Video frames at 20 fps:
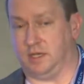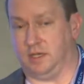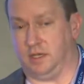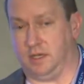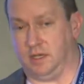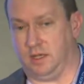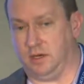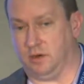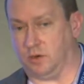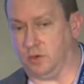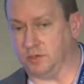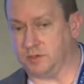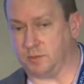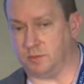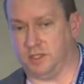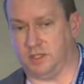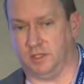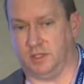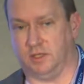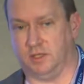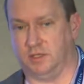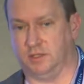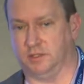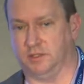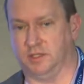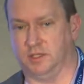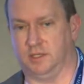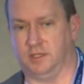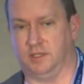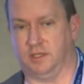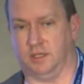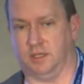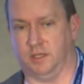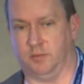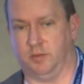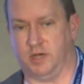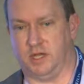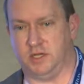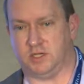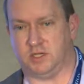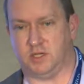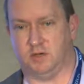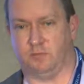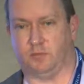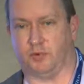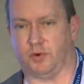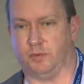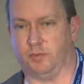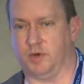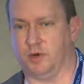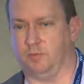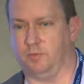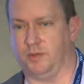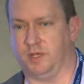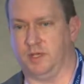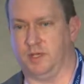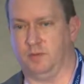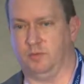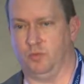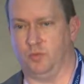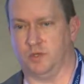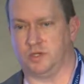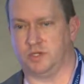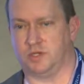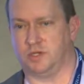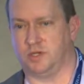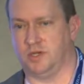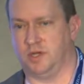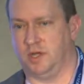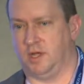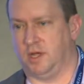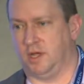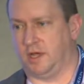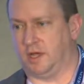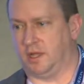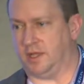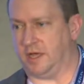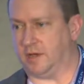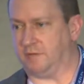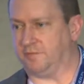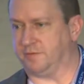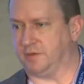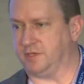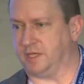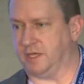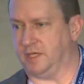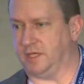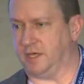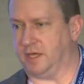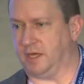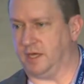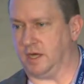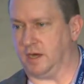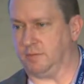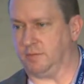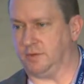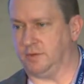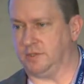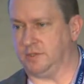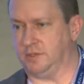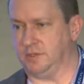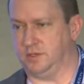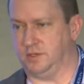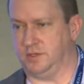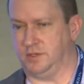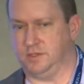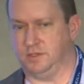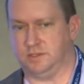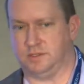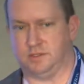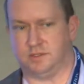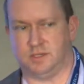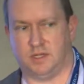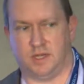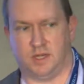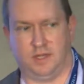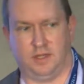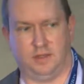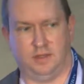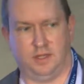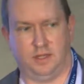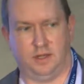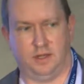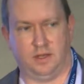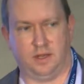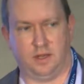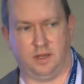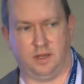And it ultimately yielded elimination of perimeter beam, which allowed for daylighting opportunities that